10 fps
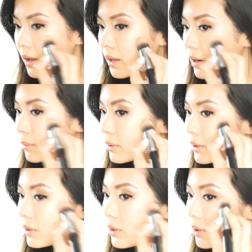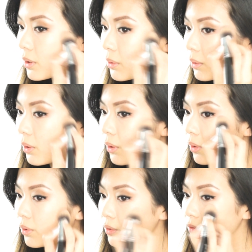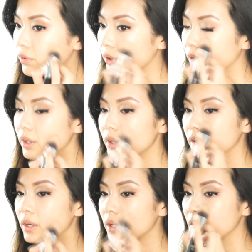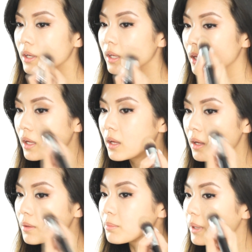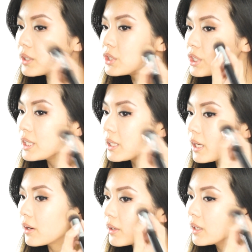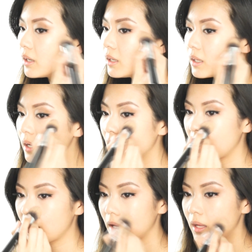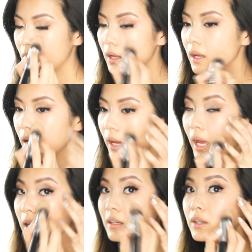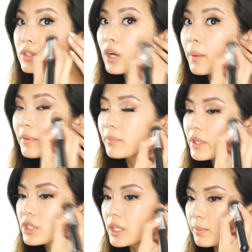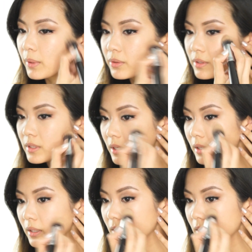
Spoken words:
And I'm going to go over my cheek area and on top of my cheekbones,